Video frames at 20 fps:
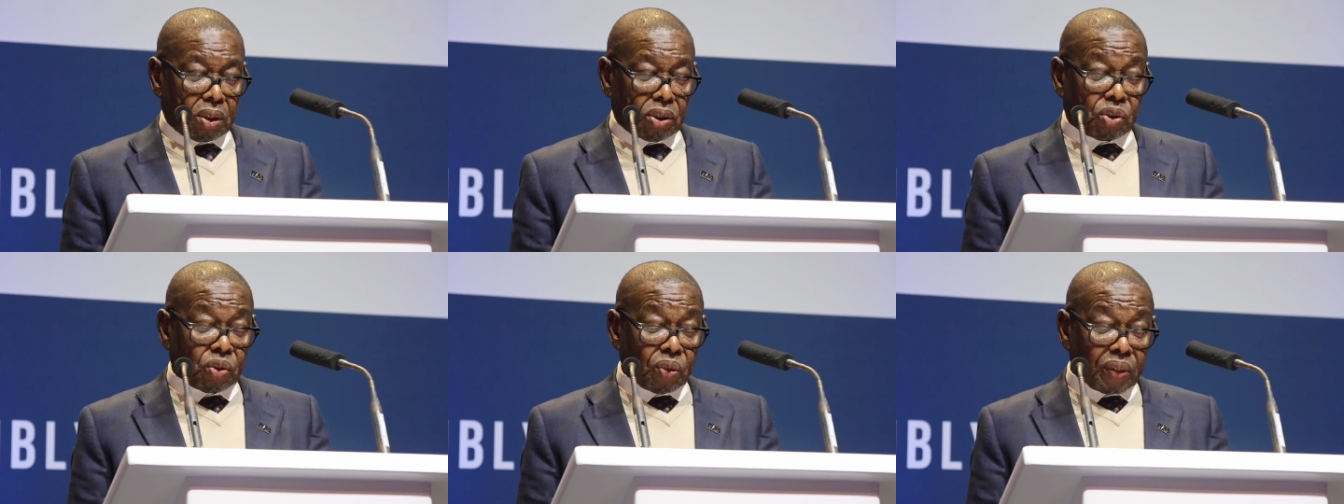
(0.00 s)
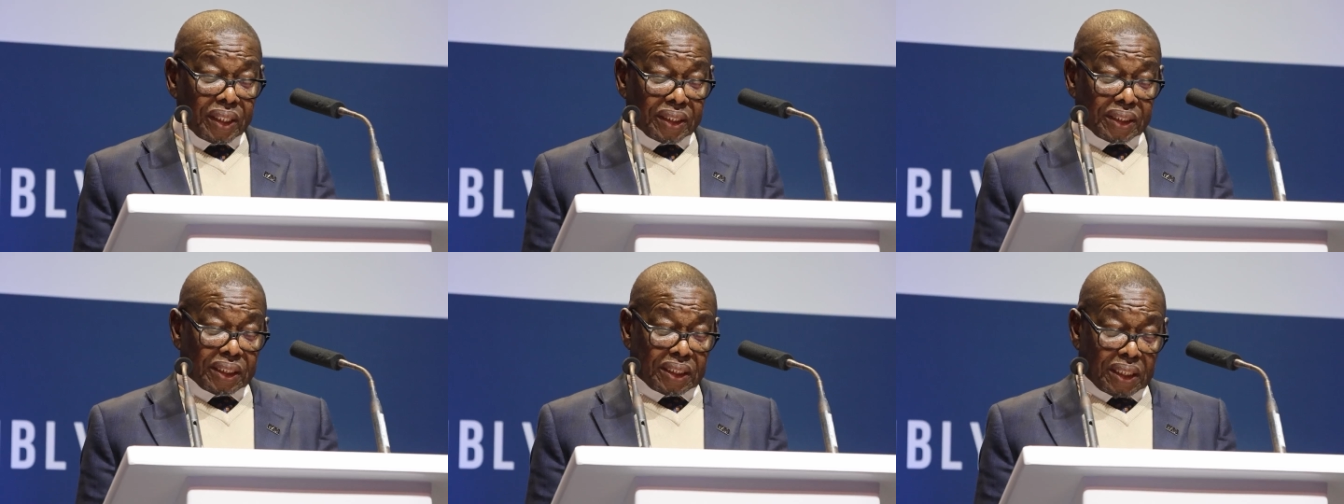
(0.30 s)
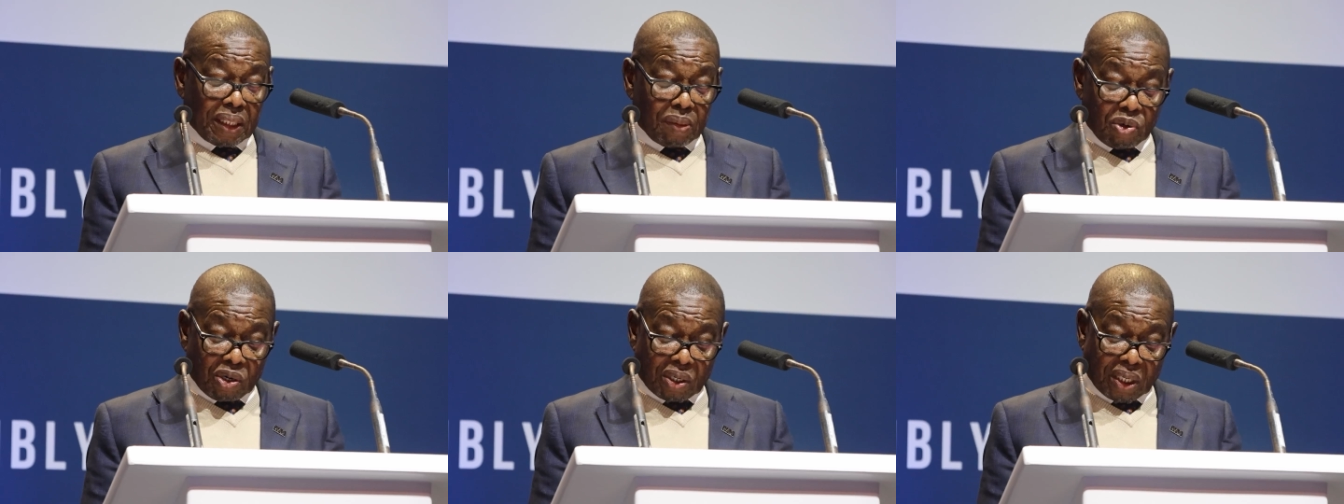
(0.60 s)
During the
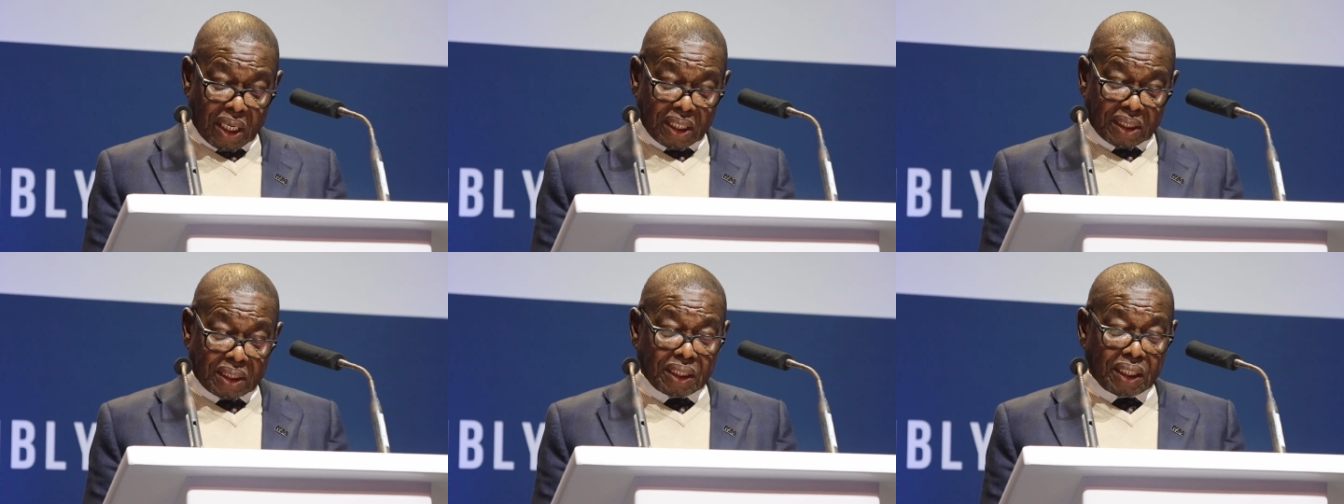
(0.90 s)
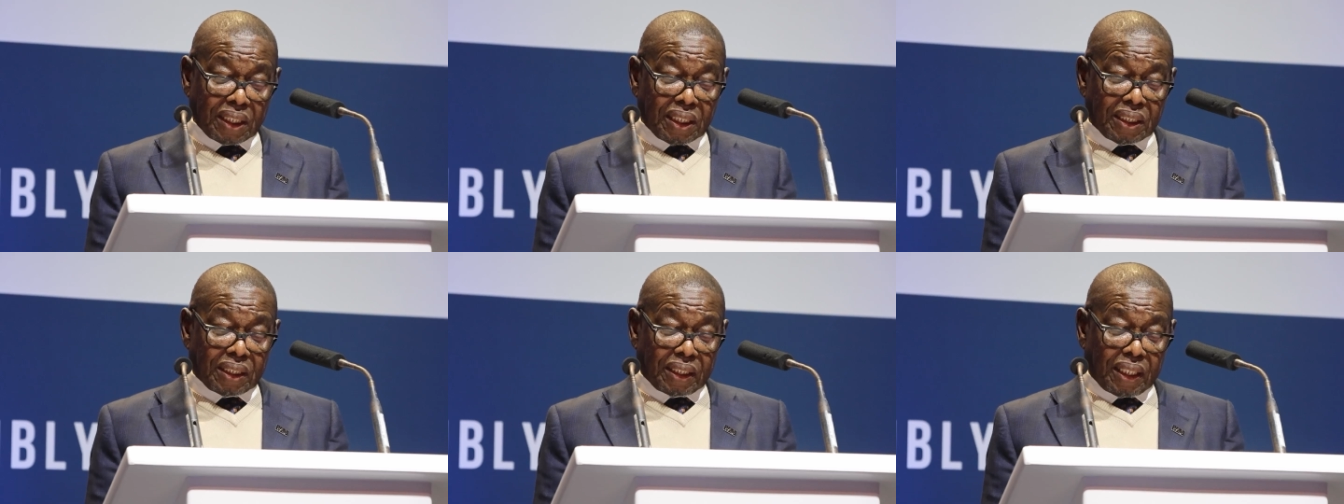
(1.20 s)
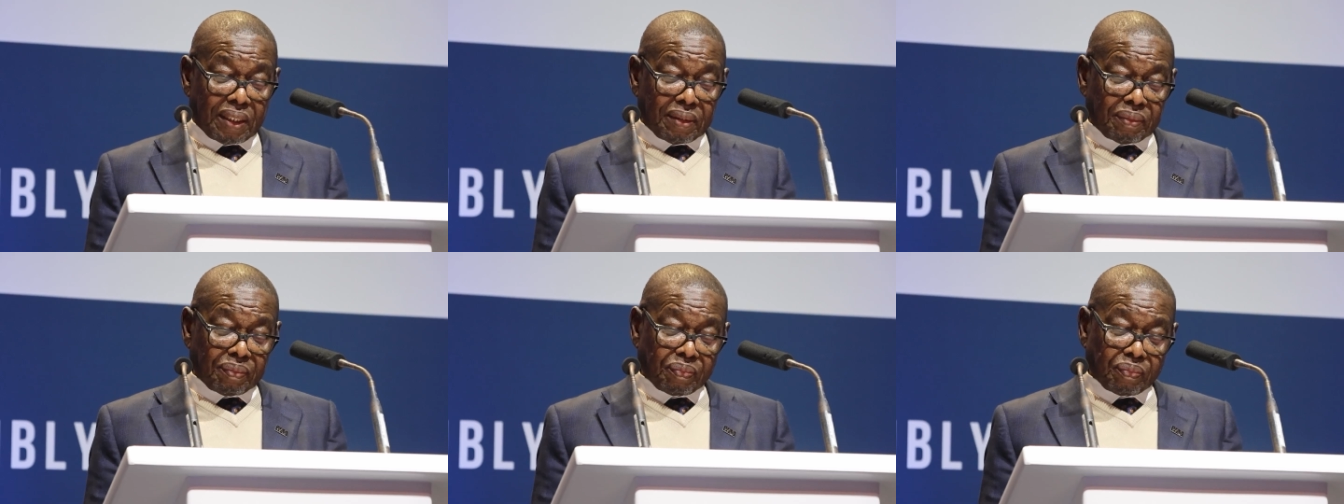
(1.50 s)
democratic
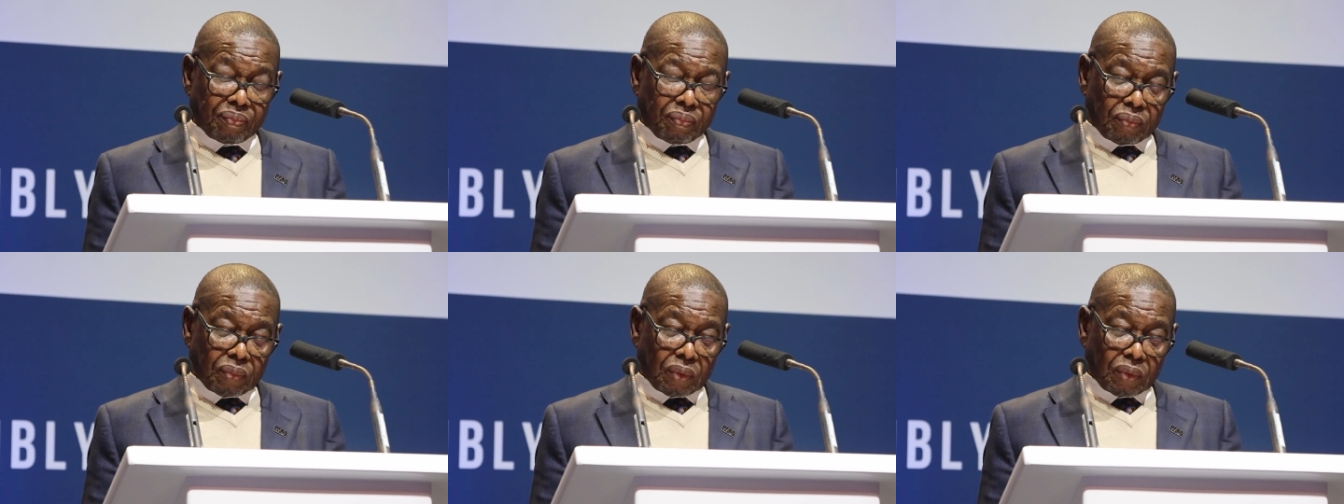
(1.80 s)
era,